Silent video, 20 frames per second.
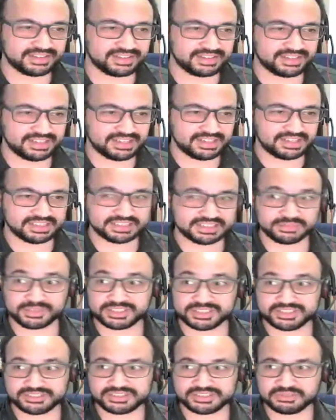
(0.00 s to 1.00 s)
So we could do
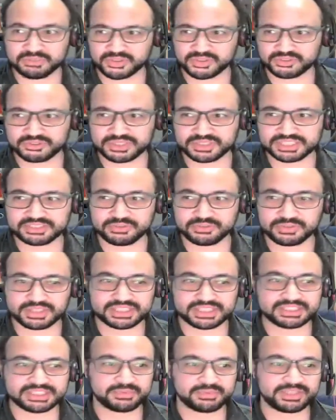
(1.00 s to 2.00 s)
some more traditional things. We
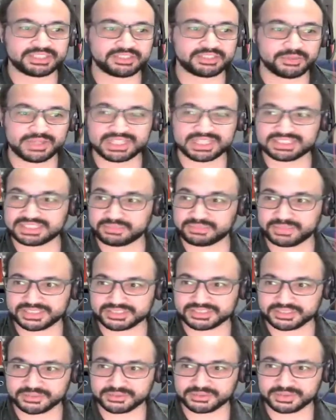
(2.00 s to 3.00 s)
could do Elastic Beanstalk,
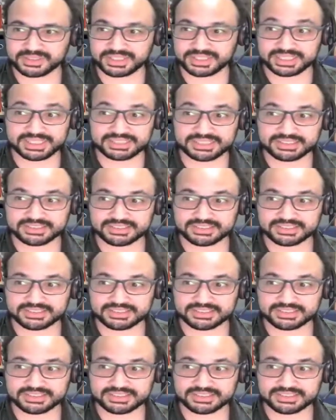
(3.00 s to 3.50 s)
I guess.